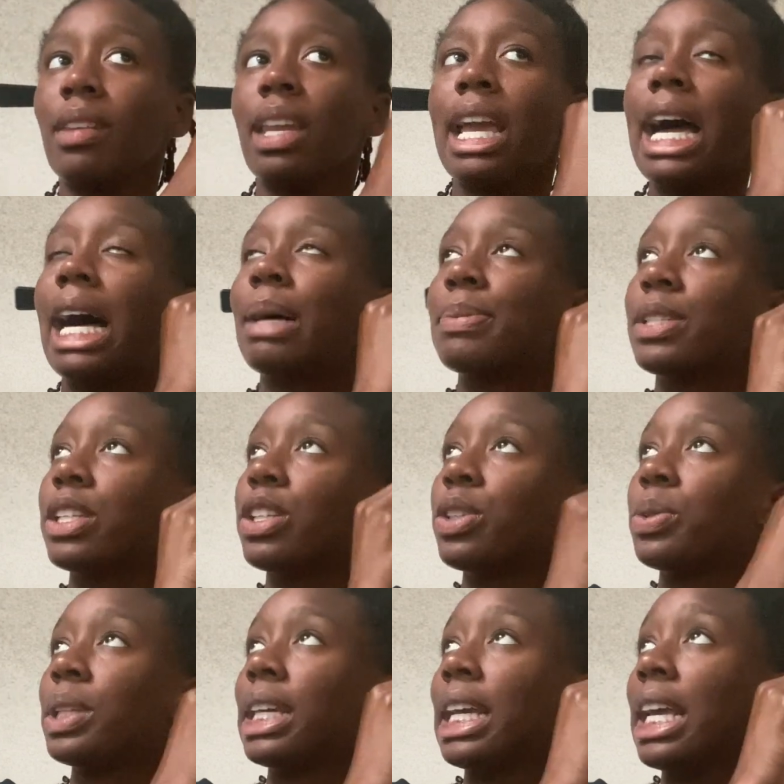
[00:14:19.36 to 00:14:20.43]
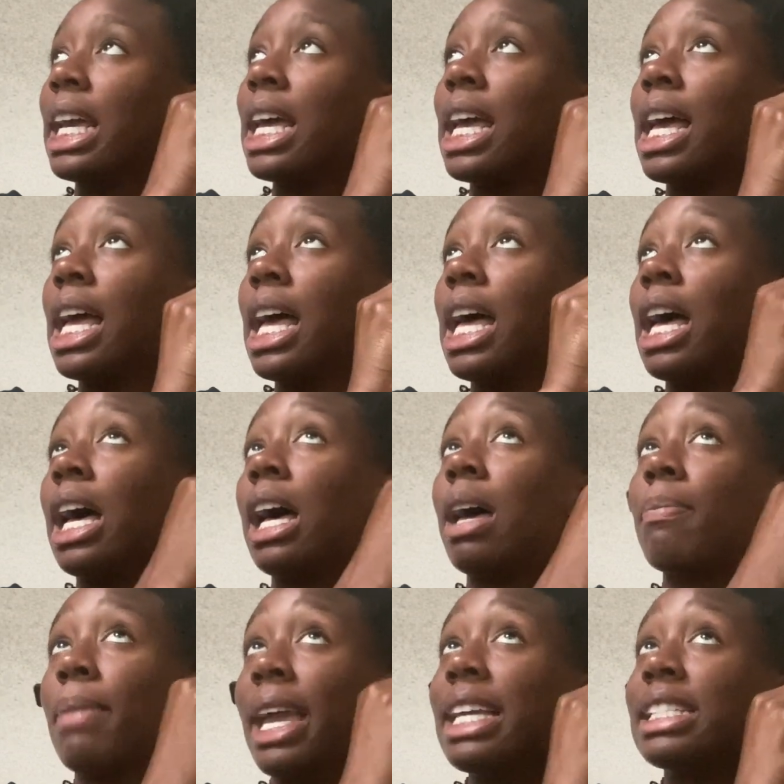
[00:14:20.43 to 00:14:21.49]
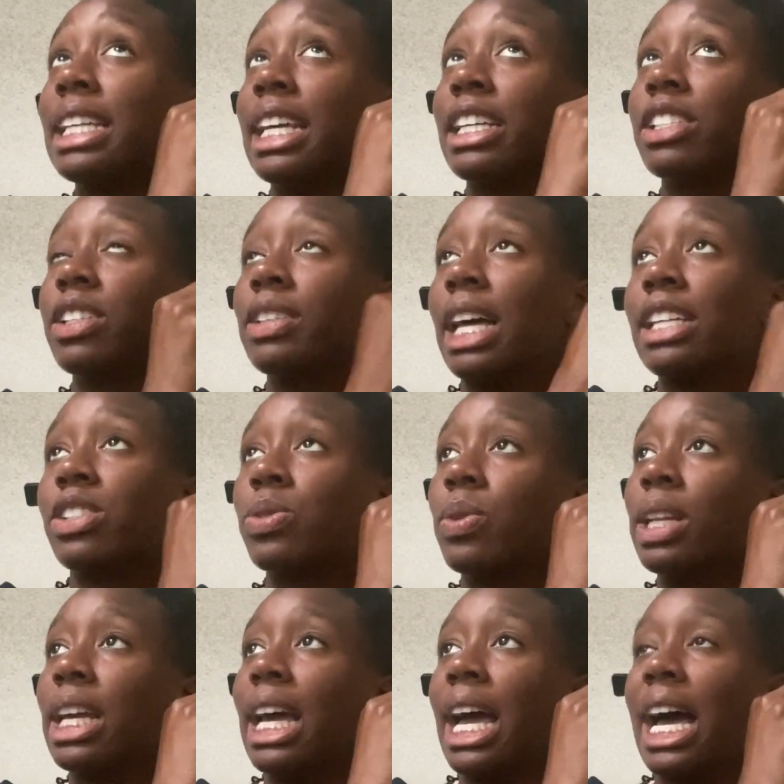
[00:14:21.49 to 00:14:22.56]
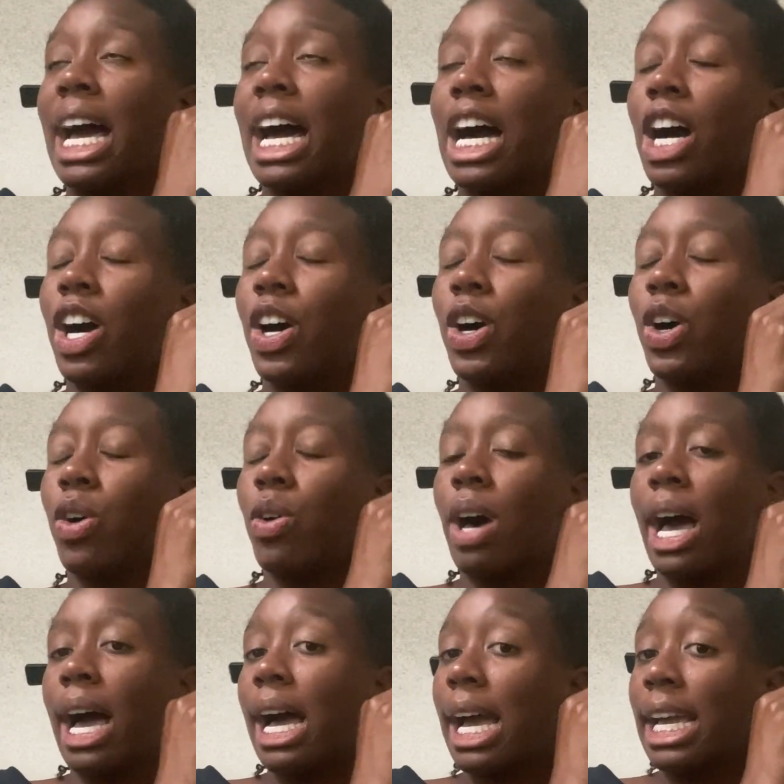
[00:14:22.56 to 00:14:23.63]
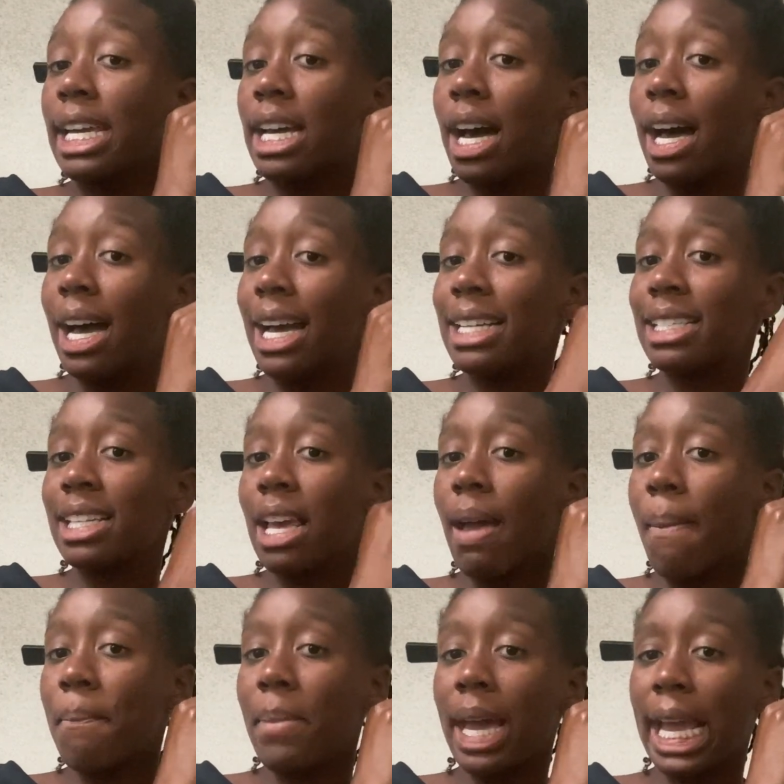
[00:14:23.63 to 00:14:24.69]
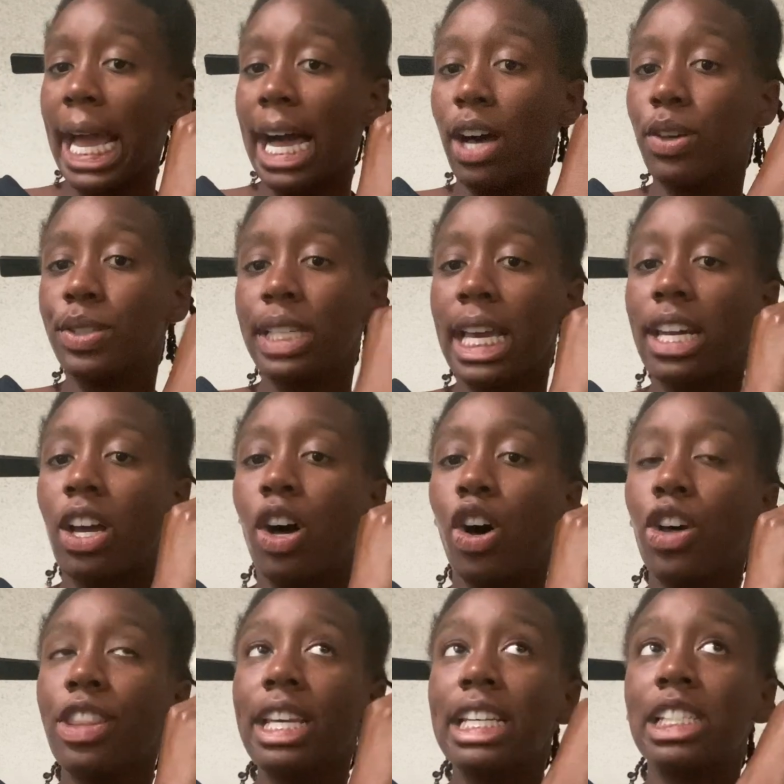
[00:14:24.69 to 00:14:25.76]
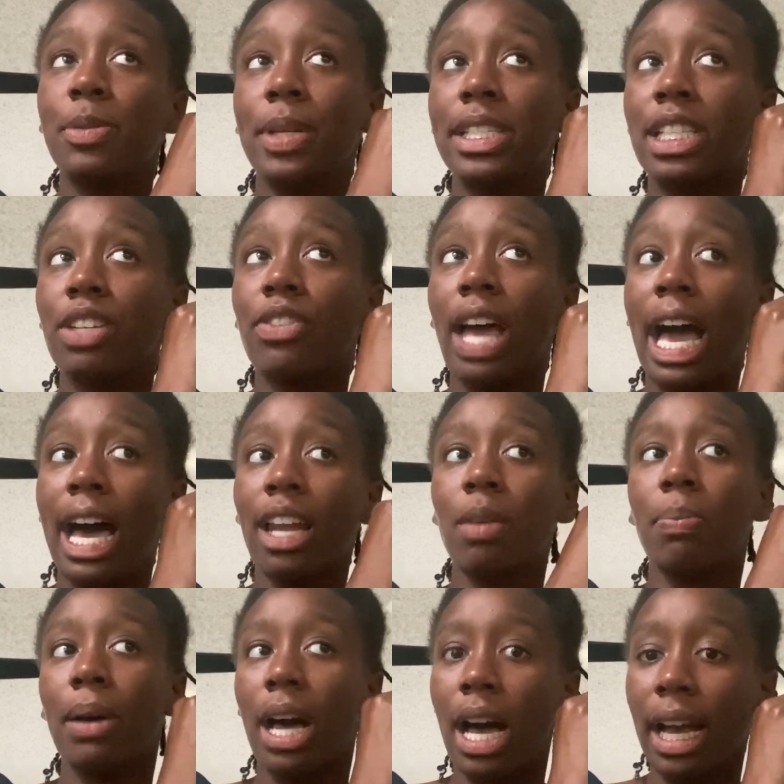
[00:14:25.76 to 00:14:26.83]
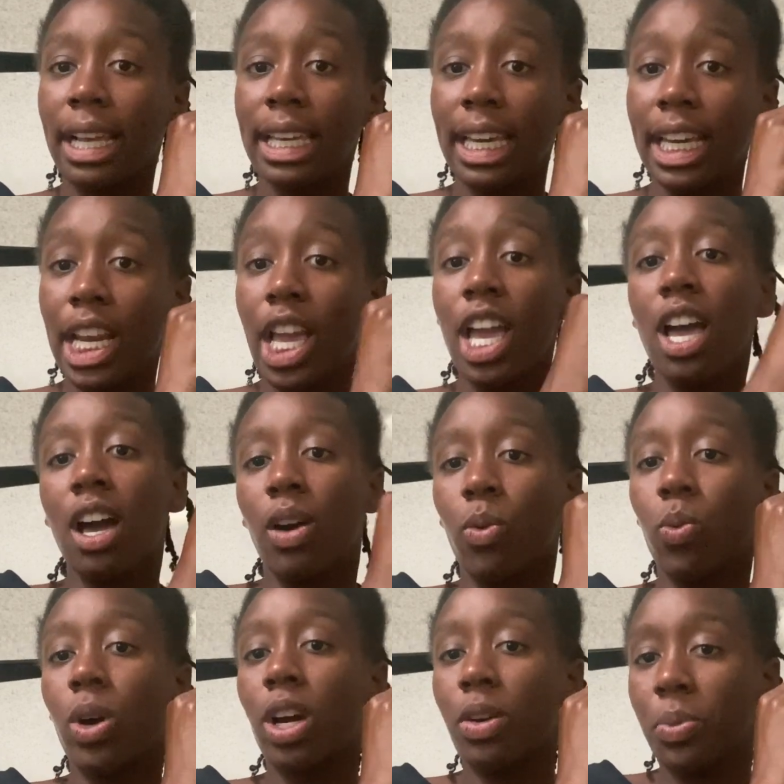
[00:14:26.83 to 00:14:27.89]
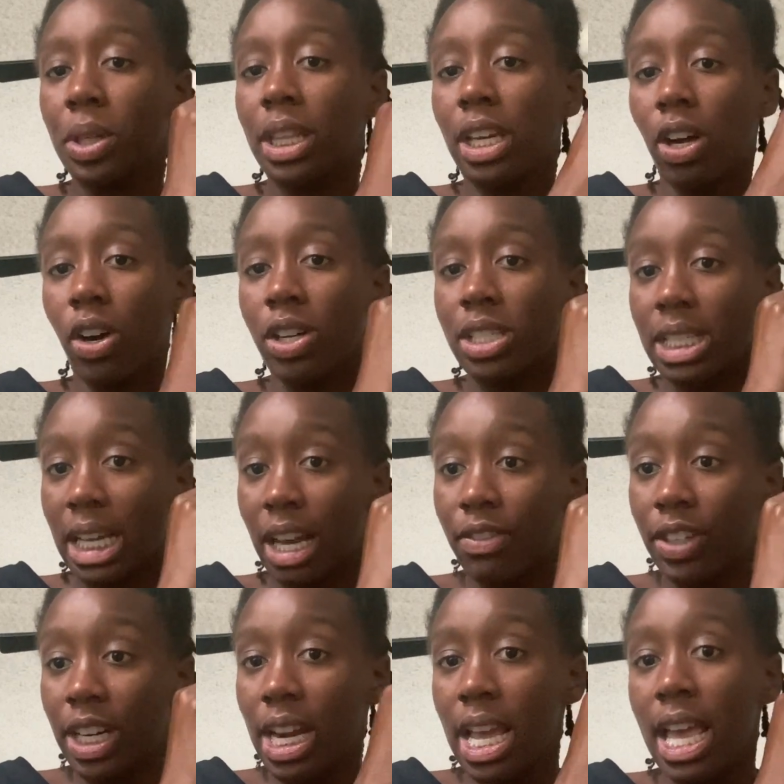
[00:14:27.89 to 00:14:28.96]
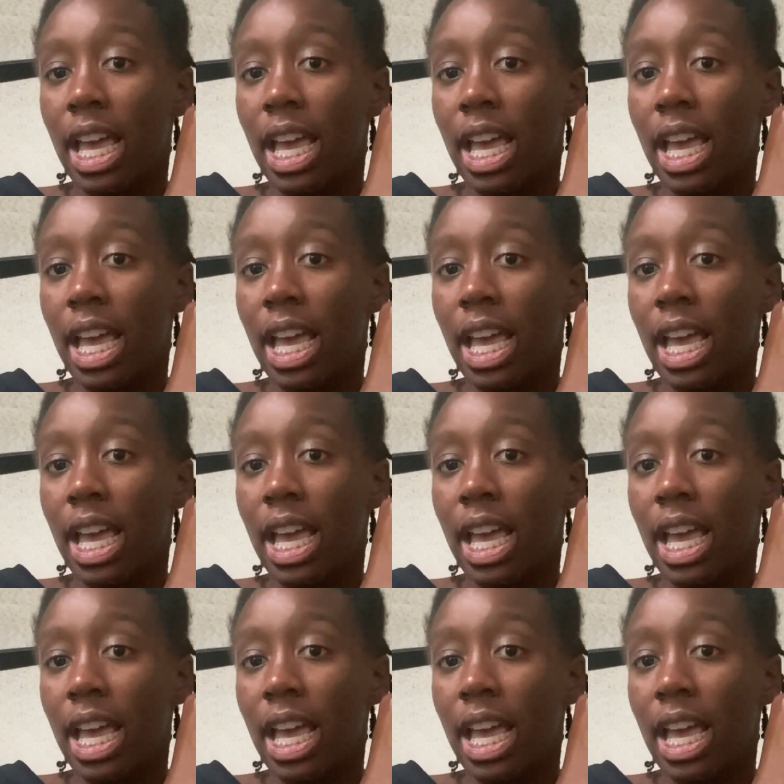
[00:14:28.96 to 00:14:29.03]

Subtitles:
absolutely amazing. So that's sort of how I got my house. And all the expenses out of pocket were really hard to cover.